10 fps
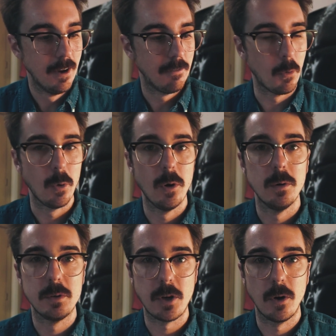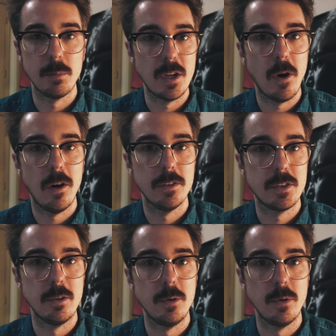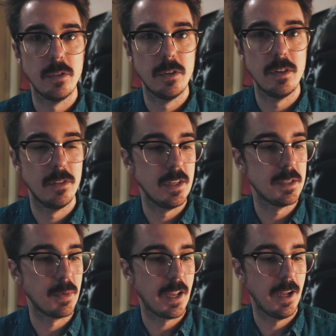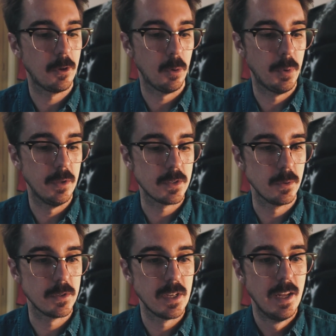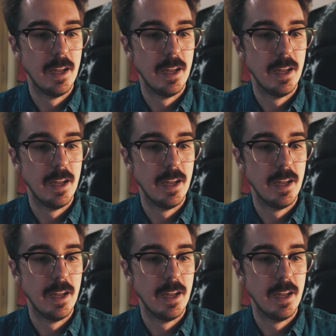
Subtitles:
for turning me on to these mechanical pencils.